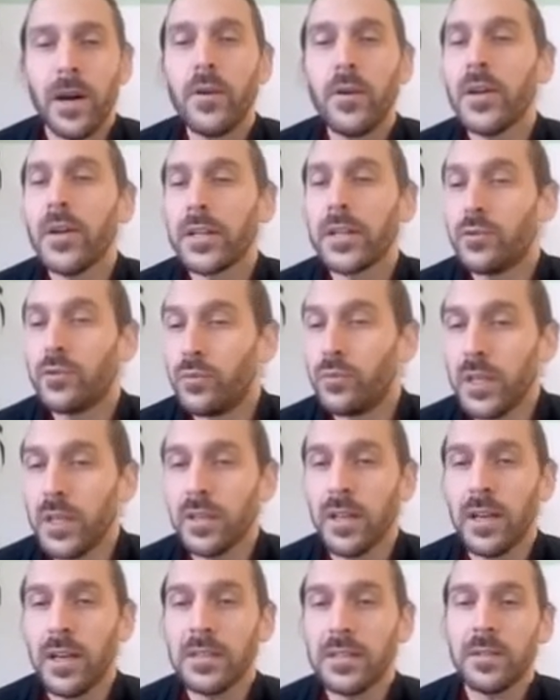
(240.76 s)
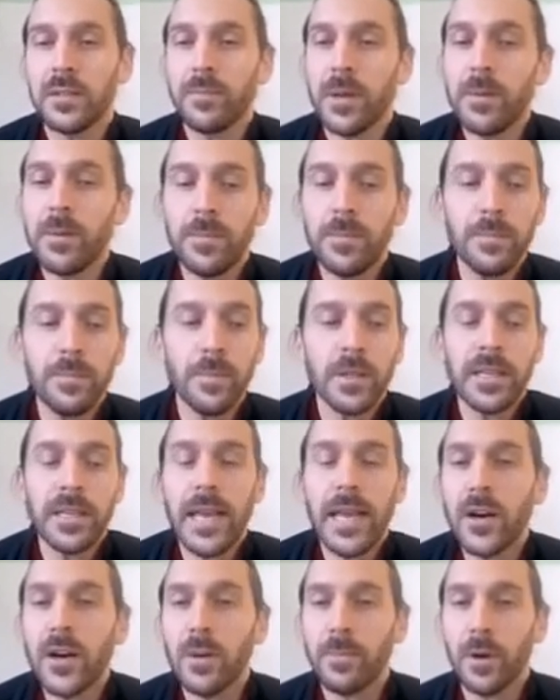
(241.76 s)
he actually realized that many people
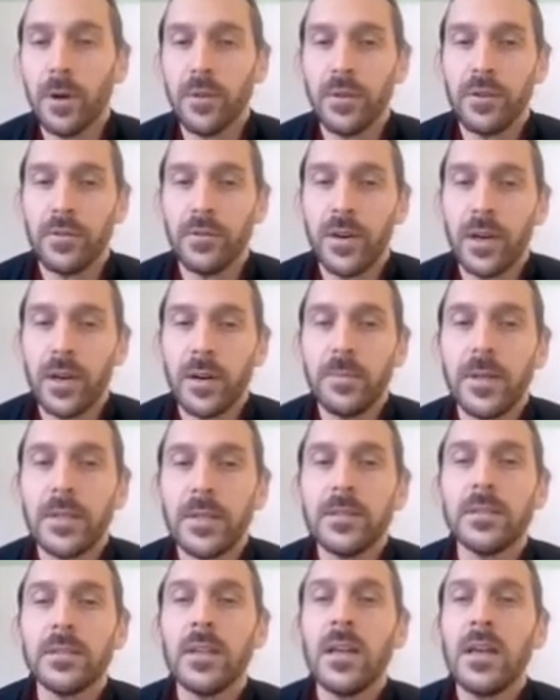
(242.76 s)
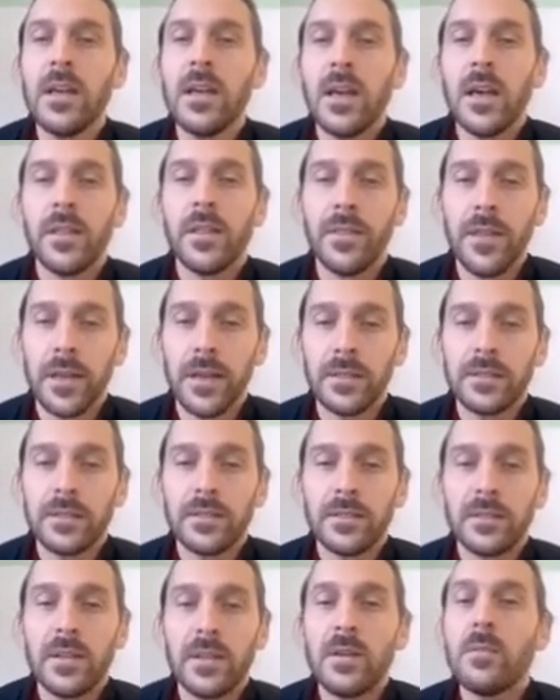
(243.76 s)
care about the environment and that
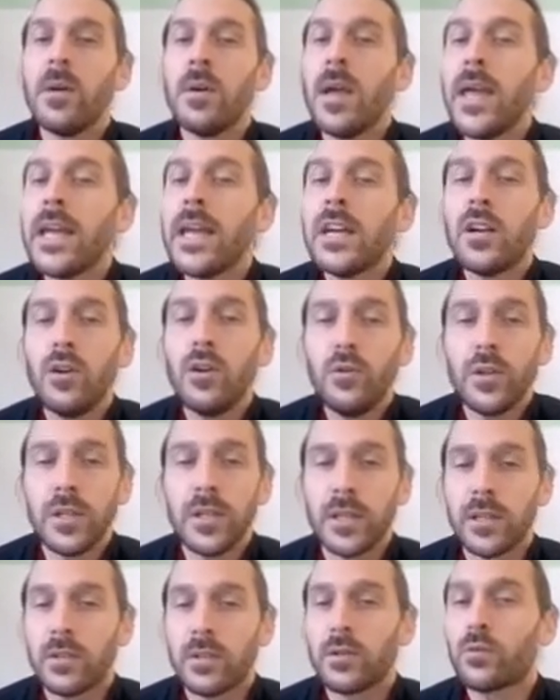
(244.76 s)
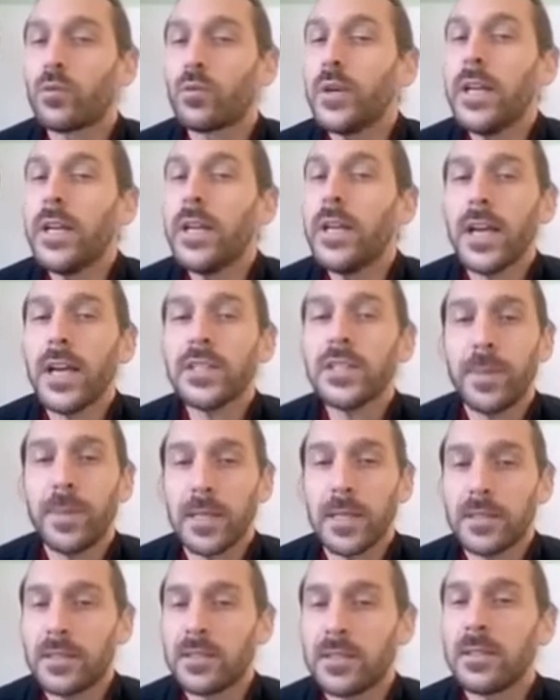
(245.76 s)
including green
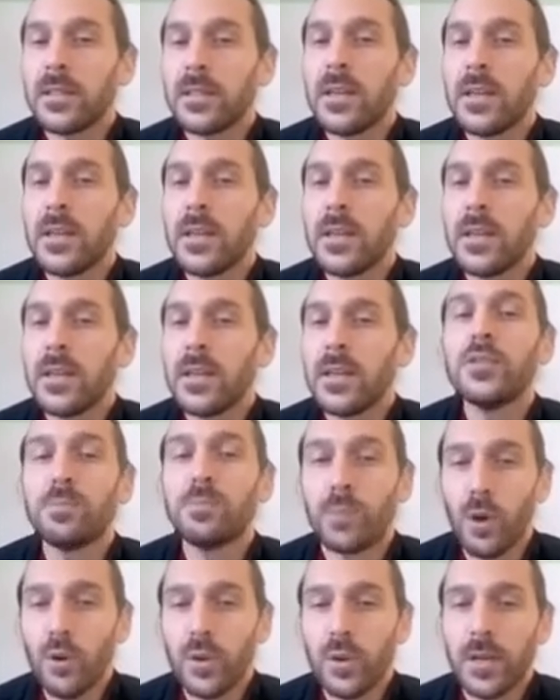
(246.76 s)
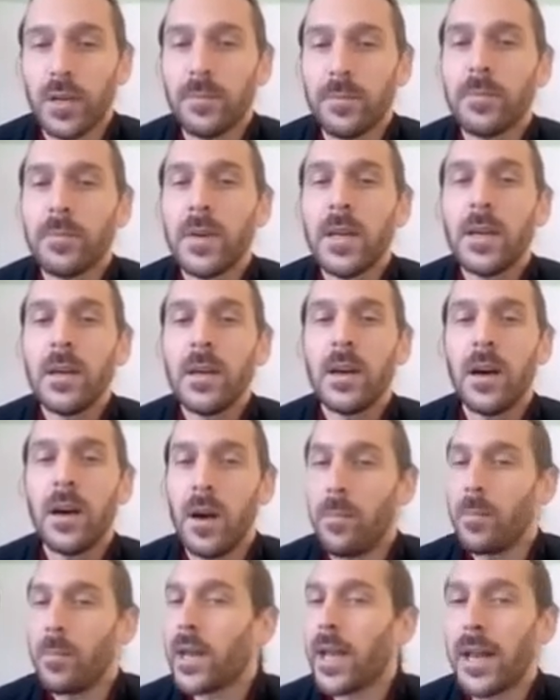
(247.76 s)
aspects in his program
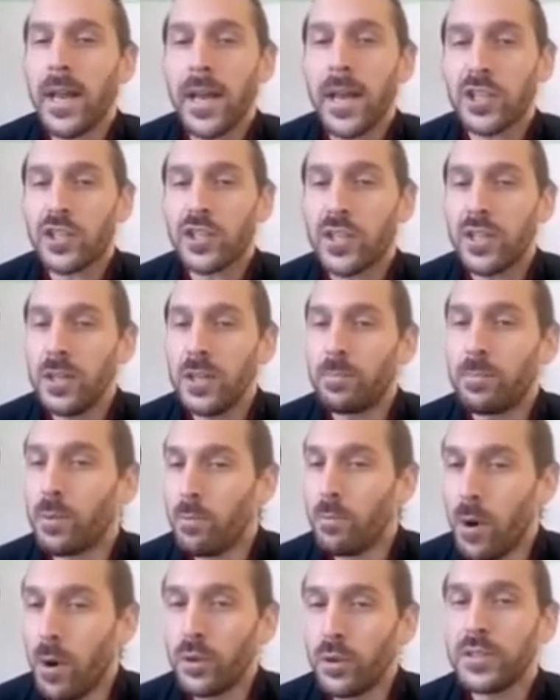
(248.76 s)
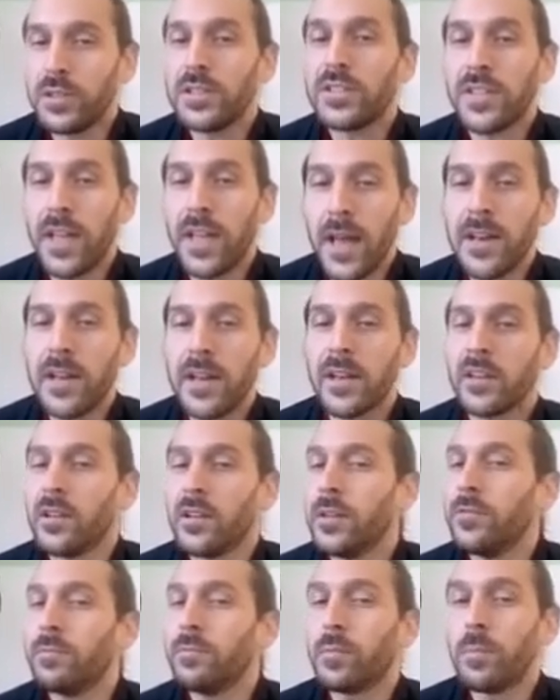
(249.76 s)
can actually promote his standing and
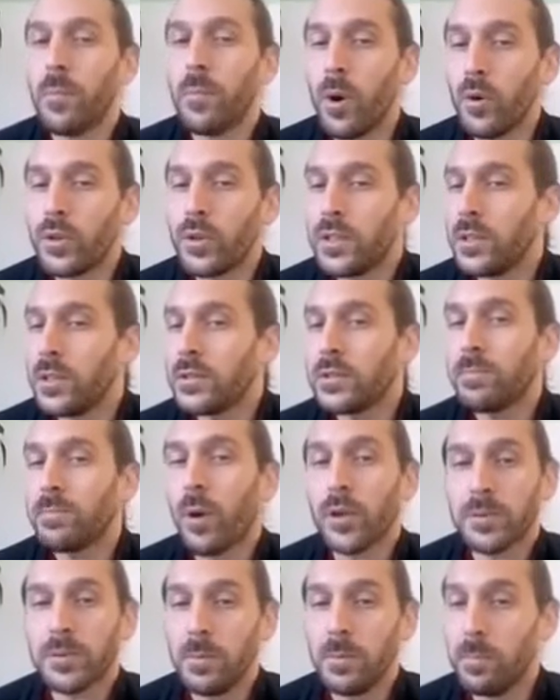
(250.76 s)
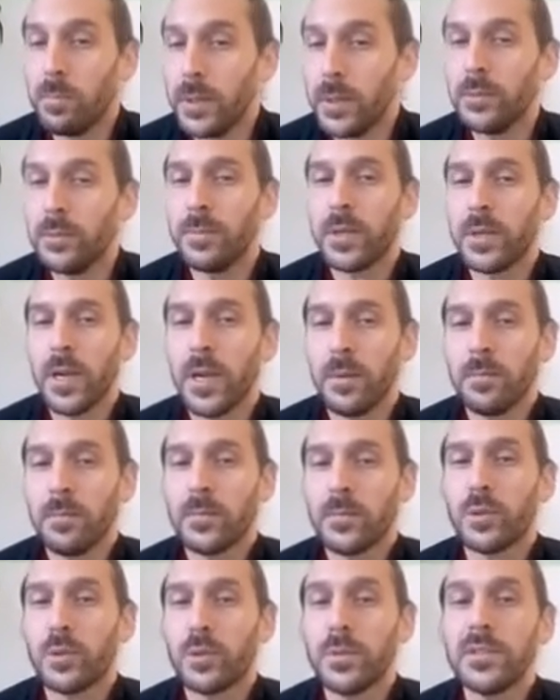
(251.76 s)
even promote his possible bid to become
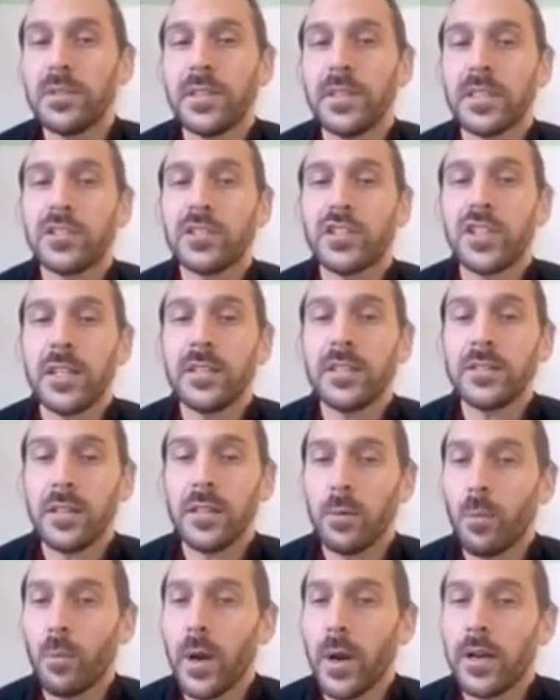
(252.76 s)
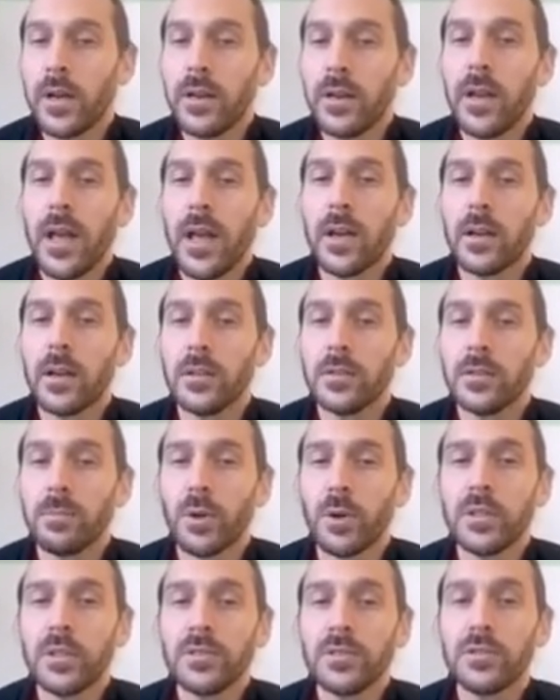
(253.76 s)
Germany's next chancellor when Angela
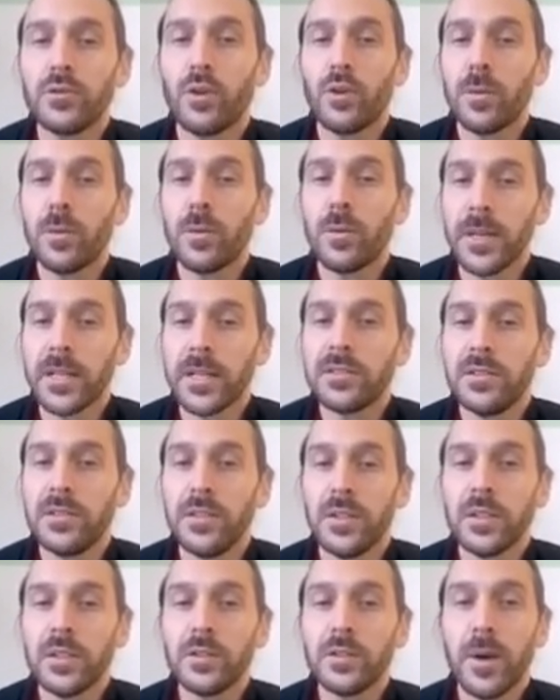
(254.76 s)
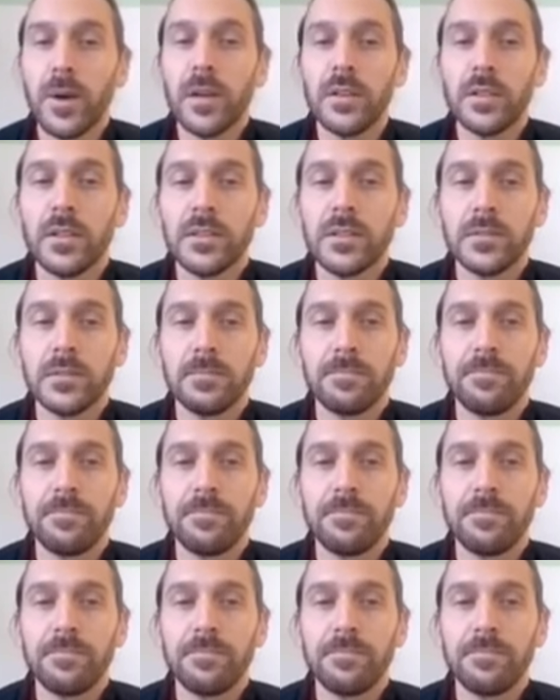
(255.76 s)
Merkel's term next year expires.